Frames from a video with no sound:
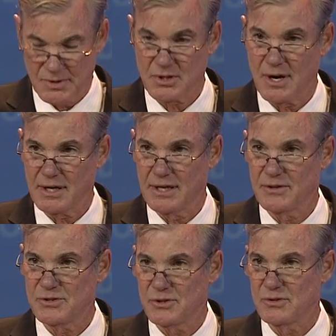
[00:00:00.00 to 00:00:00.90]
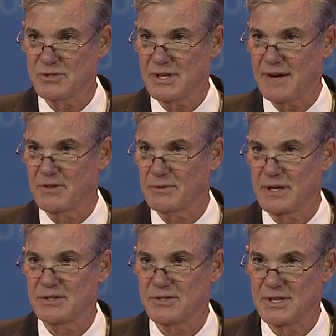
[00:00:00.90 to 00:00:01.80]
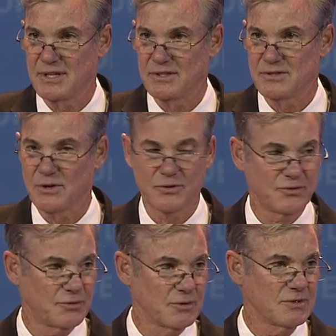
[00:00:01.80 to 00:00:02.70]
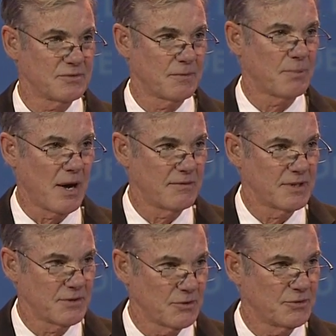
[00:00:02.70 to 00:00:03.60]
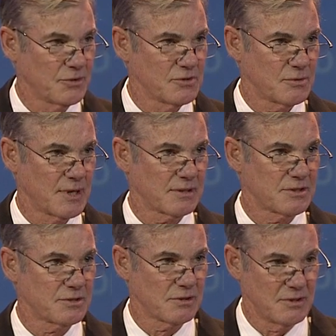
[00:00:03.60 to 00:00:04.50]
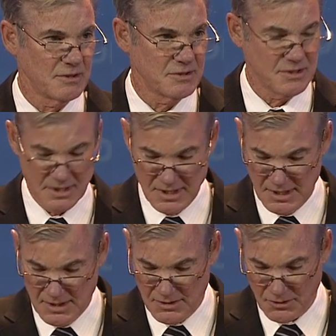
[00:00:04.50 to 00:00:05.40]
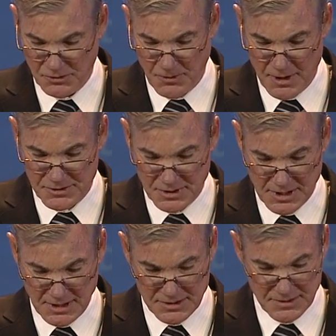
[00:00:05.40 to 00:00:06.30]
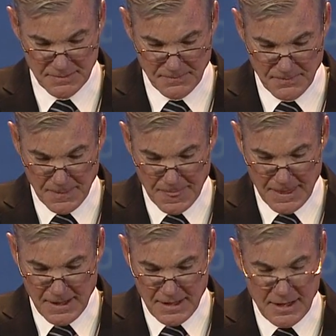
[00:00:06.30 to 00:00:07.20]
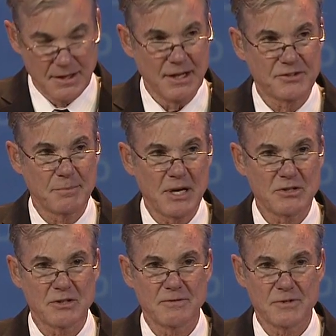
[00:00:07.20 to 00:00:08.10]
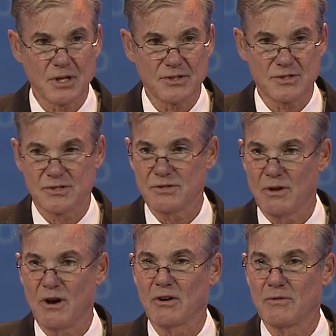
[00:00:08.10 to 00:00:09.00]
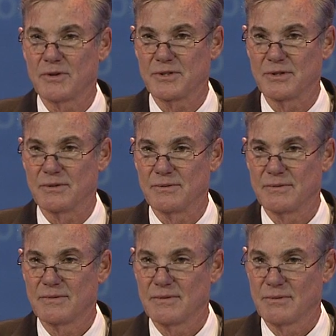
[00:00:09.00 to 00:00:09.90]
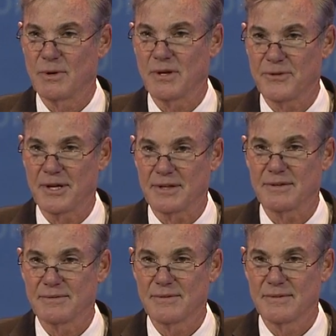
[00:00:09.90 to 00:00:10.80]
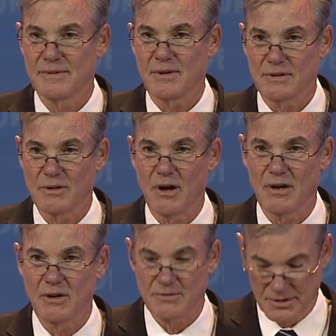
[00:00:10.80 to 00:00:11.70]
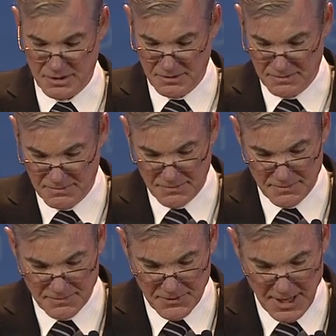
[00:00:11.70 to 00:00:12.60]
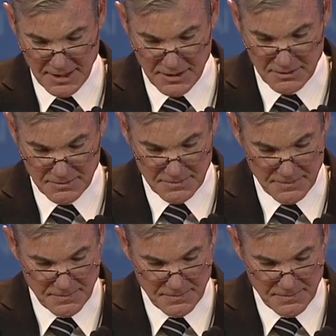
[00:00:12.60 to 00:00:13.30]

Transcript: We're targeting the students that have the greatest needs, those students from poverty, those students who are English learners, those foster kids. It's a measure of justice long overdue. What do you think? Long overdue. Thank you.